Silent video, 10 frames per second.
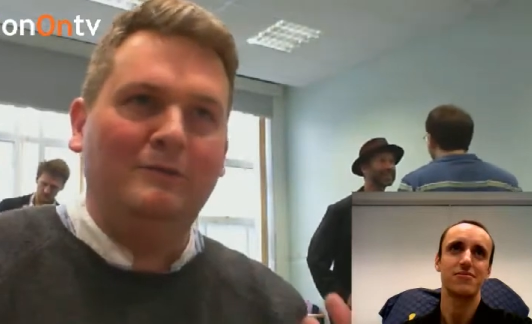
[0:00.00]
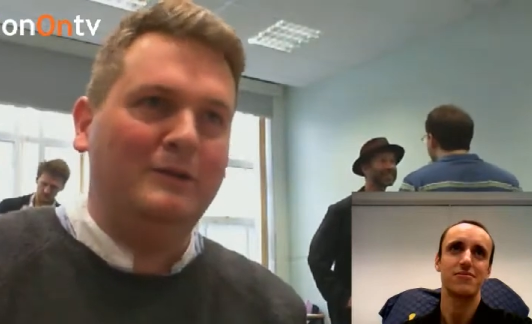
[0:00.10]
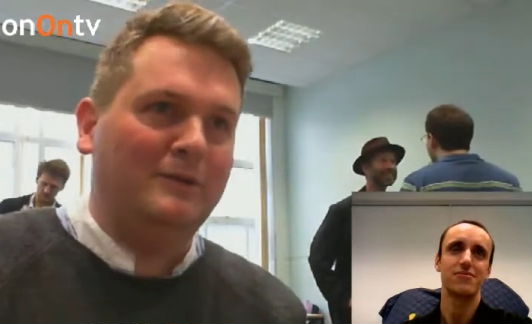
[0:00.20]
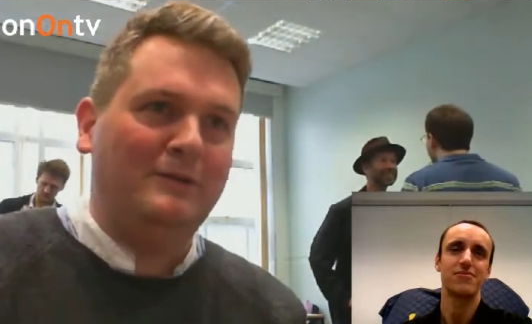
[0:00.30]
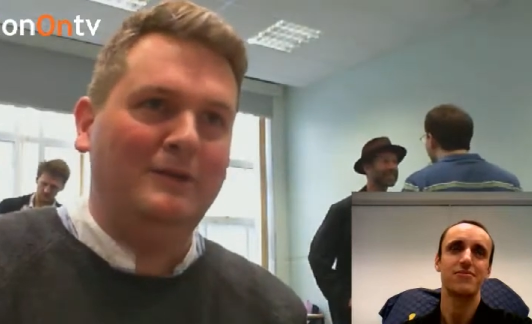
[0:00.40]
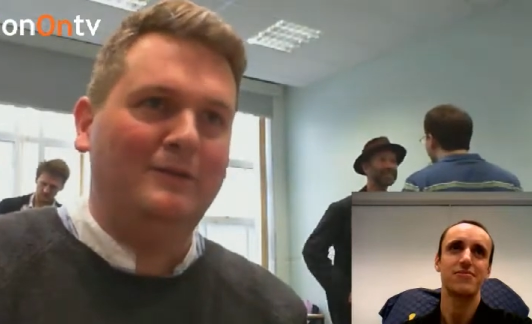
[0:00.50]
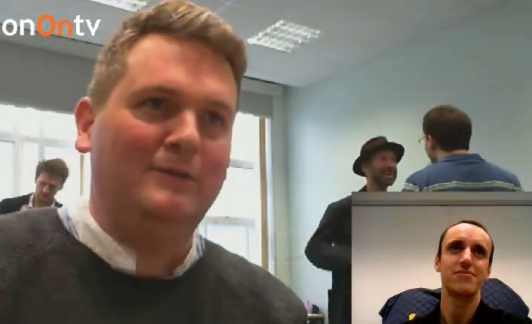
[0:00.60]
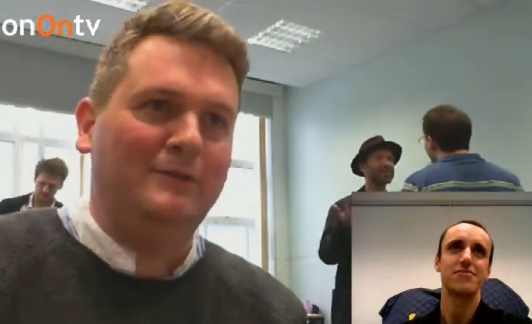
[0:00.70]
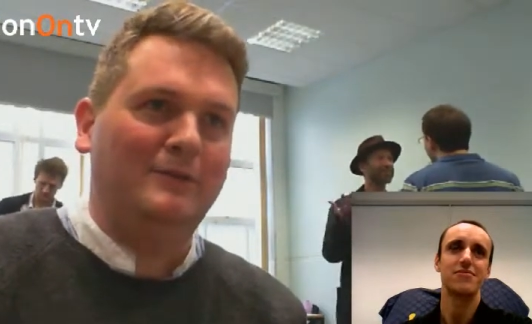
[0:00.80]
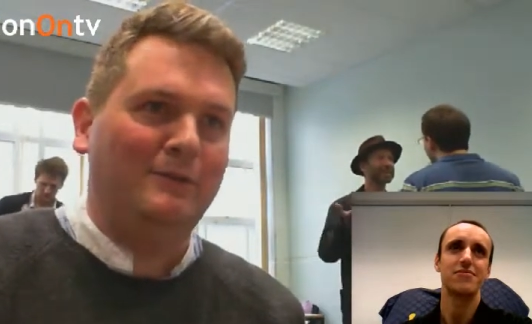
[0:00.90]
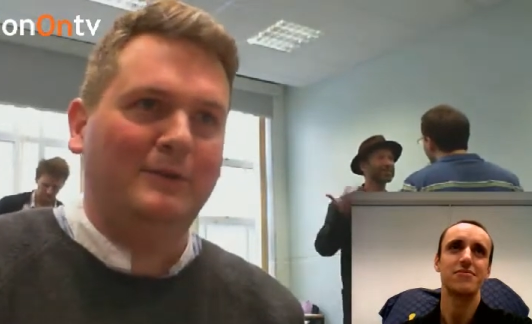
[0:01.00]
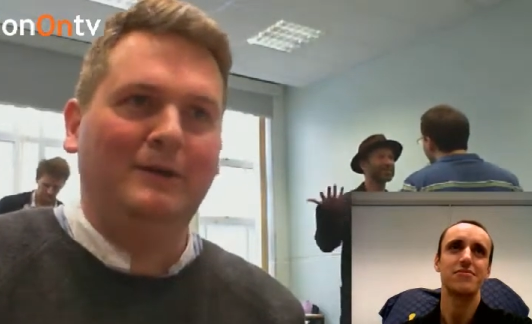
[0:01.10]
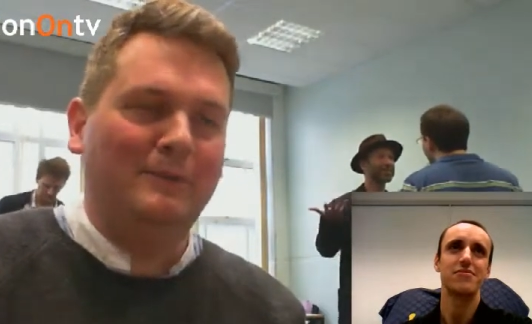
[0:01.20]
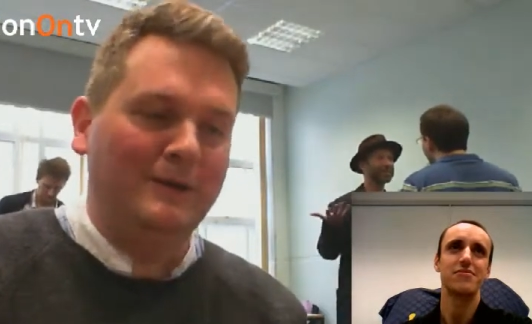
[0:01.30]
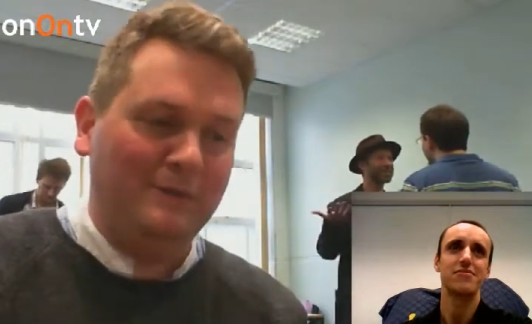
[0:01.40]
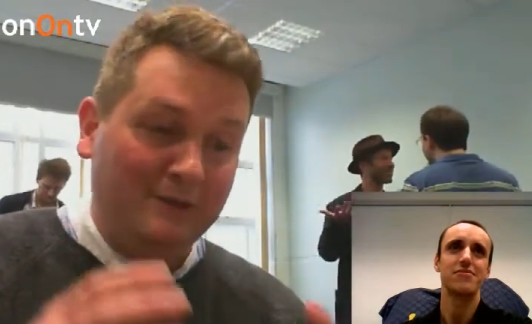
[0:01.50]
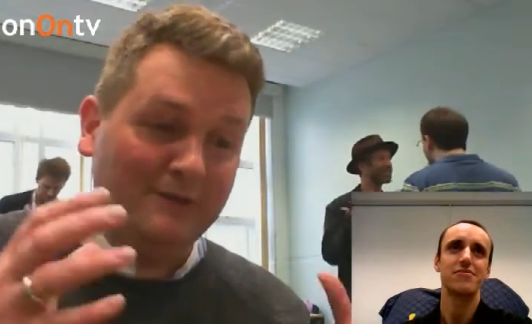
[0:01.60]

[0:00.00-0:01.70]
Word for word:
Speaker 1: or universities or railways.